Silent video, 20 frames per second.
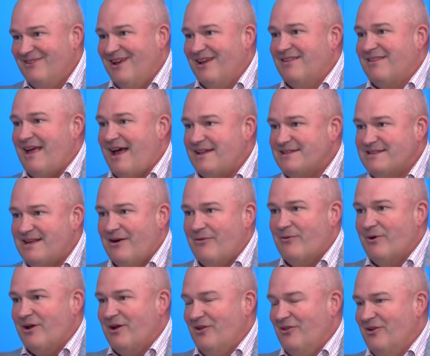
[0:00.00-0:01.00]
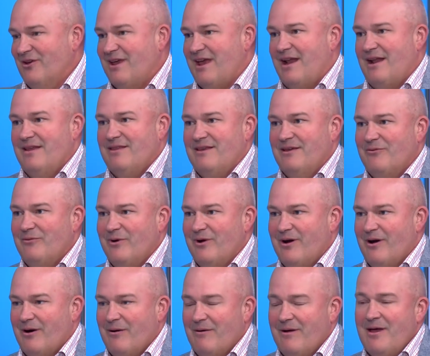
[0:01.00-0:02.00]
Like, that's how we're going to look at it. I think we
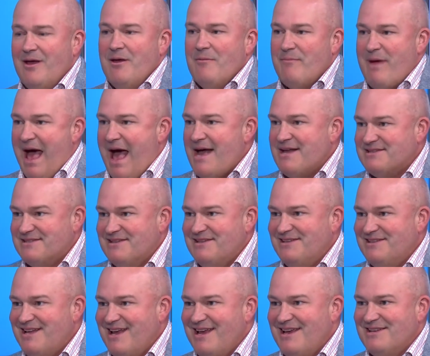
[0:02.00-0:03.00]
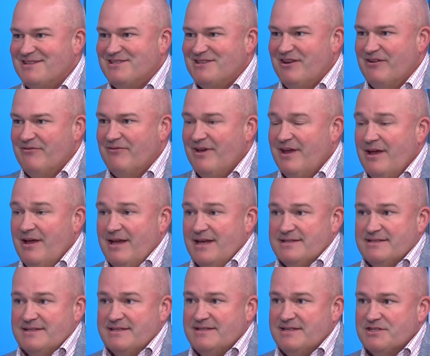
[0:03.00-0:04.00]
are past the days of,
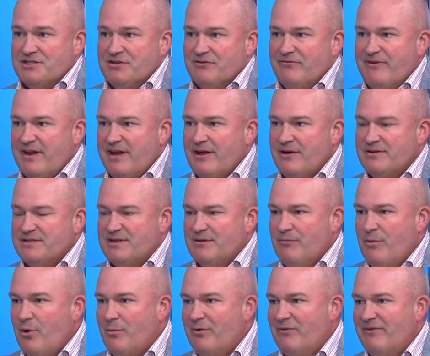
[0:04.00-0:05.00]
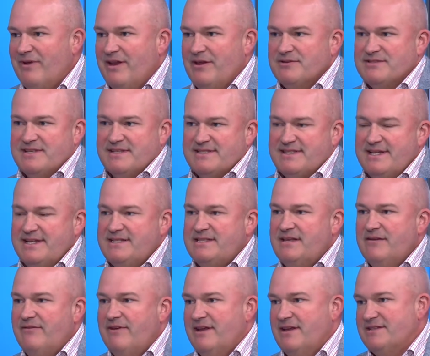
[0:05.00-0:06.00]
is it digital video, is it mobile video, is it
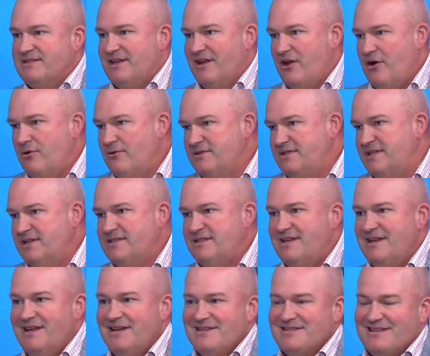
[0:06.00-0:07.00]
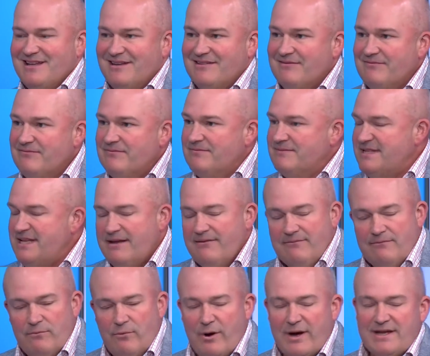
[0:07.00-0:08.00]
CTV, is it OTT, is it,
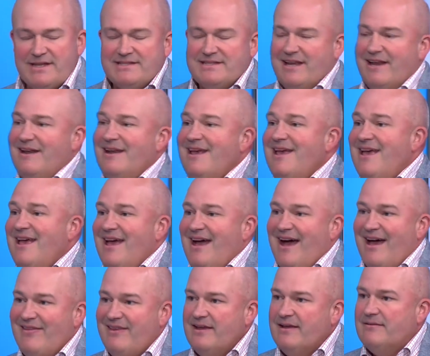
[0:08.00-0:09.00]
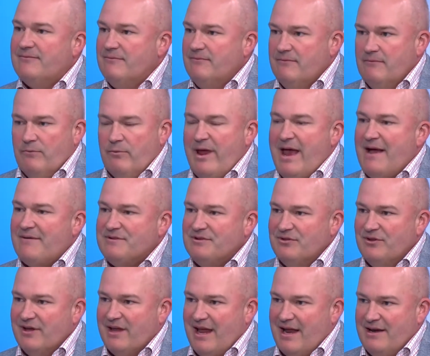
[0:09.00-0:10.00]
what is it? I think we have to
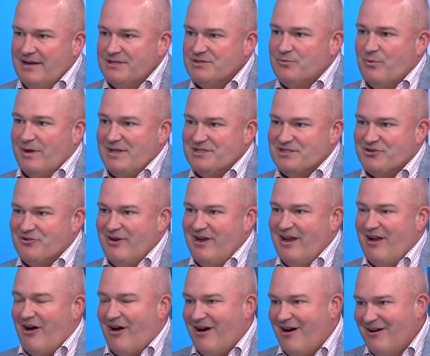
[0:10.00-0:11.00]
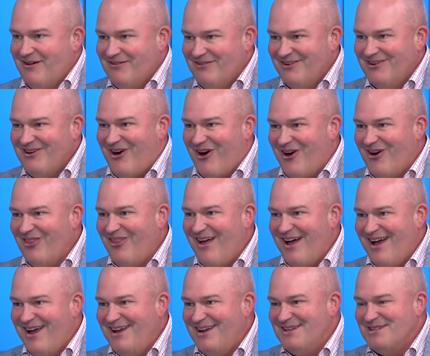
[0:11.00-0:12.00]
look at it as one screen. Our
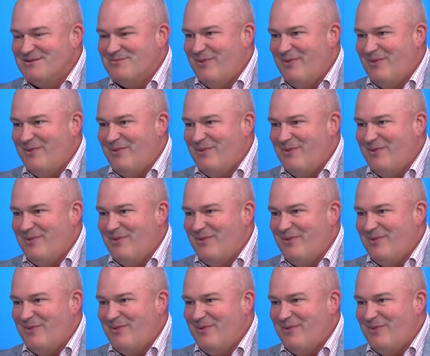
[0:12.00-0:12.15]
line has